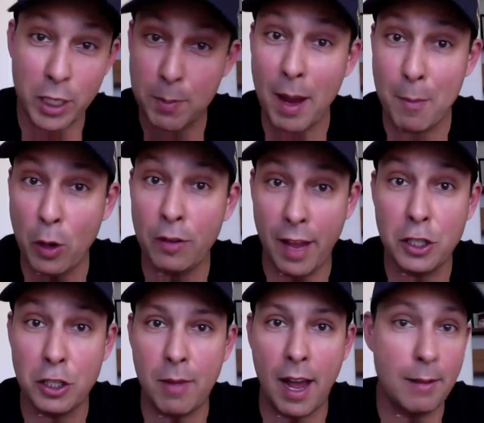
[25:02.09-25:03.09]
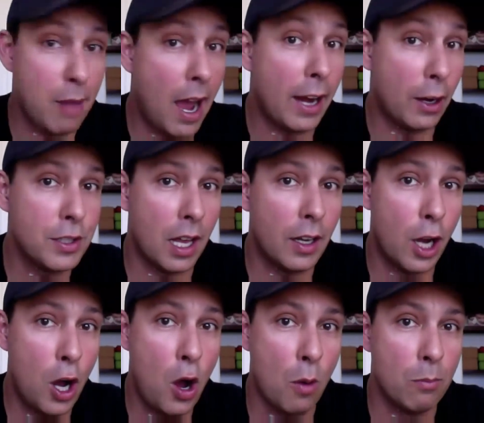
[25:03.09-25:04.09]
motivation behind buying or selling a
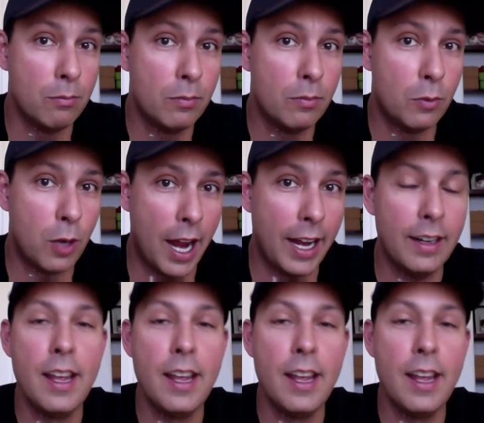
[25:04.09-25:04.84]
home, right?